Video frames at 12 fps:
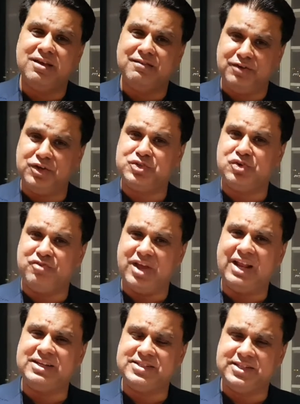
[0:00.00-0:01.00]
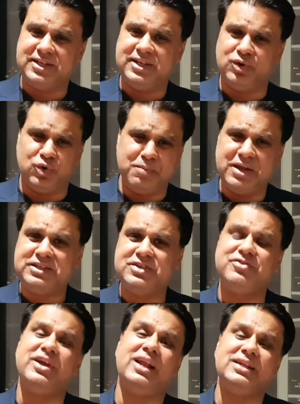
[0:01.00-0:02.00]
virtual reality, augmented
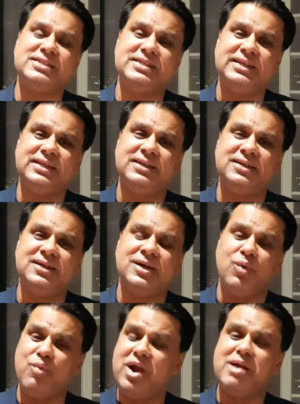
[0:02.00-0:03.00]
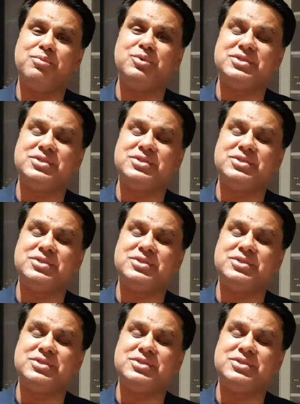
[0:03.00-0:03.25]
reality, wearable